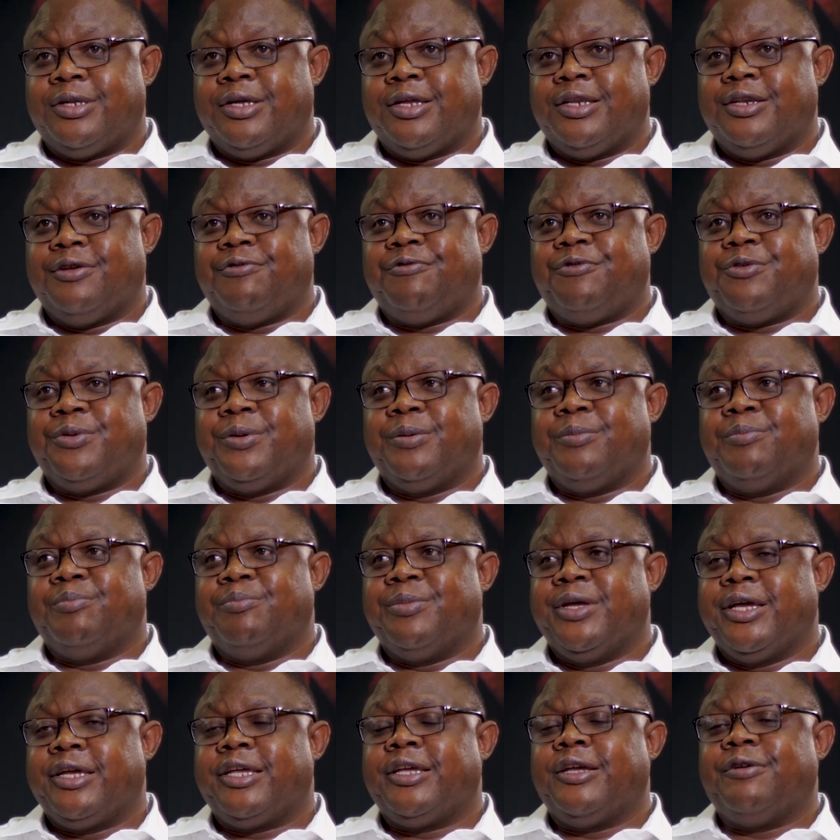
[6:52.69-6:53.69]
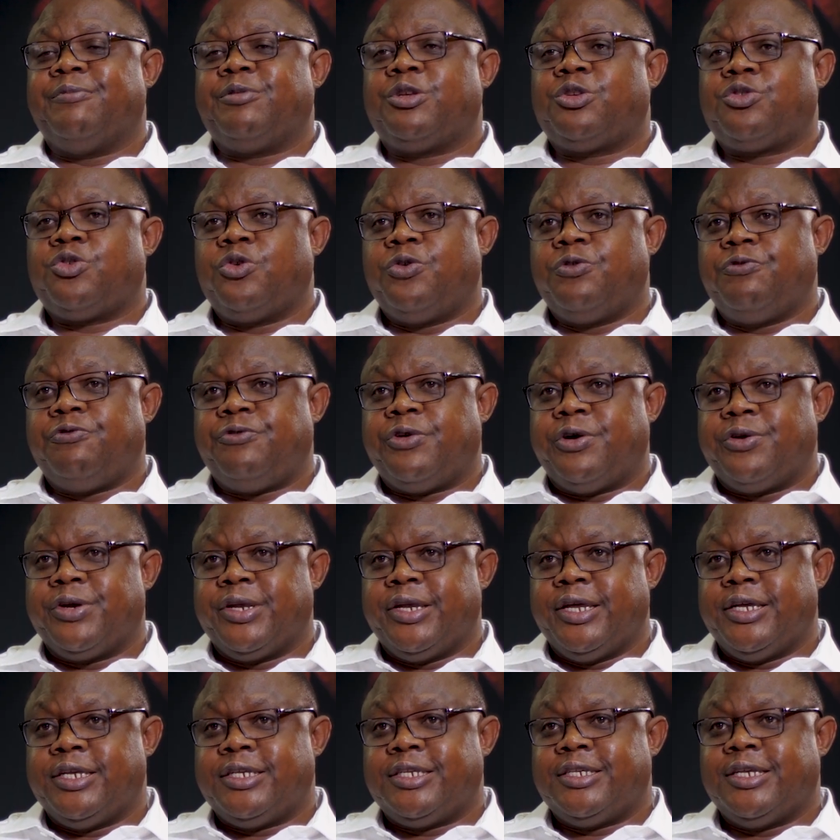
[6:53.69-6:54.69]
And if we make a strong
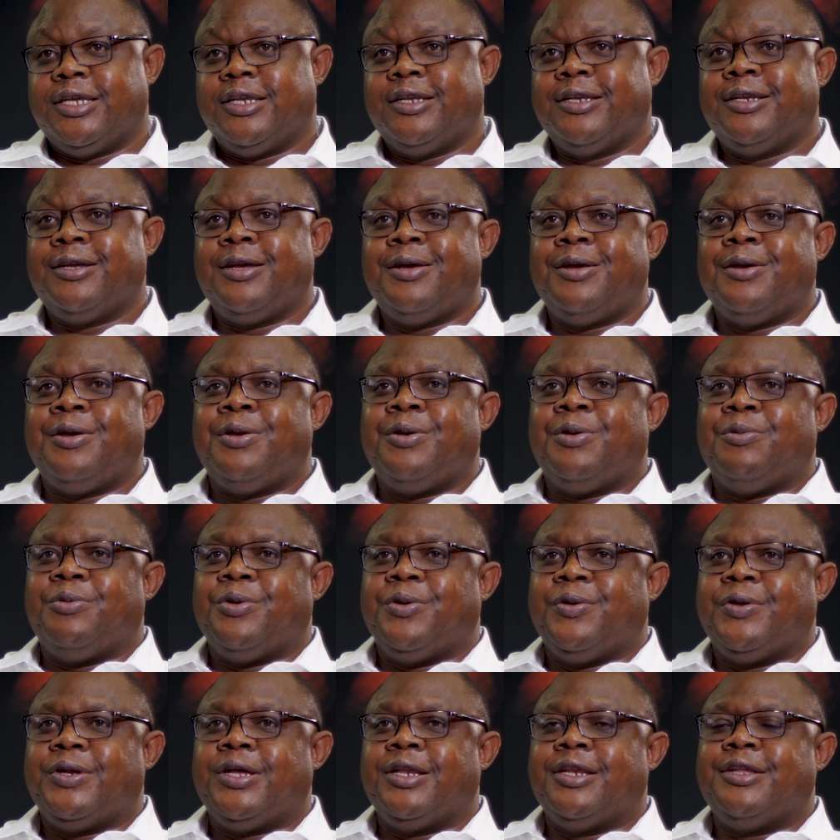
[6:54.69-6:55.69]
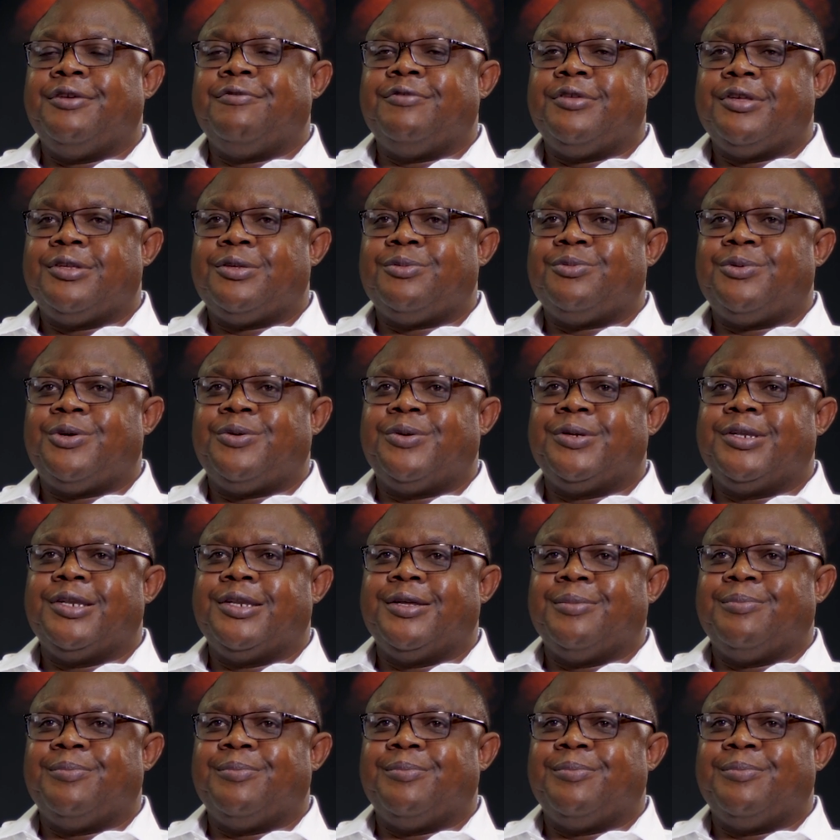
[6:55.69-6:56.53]
foundation, we're going to leave this world in